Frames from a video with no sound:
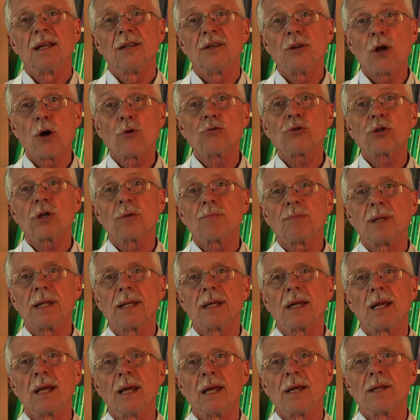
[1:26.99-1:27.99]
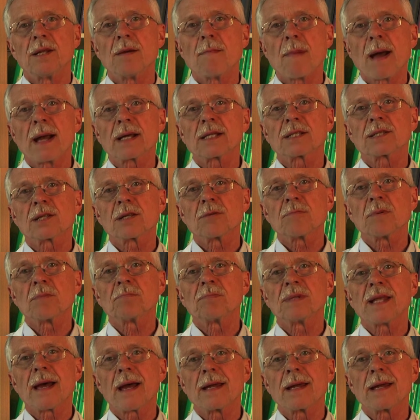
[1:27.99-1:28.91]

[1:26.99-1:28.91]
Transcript: Notably, the maximum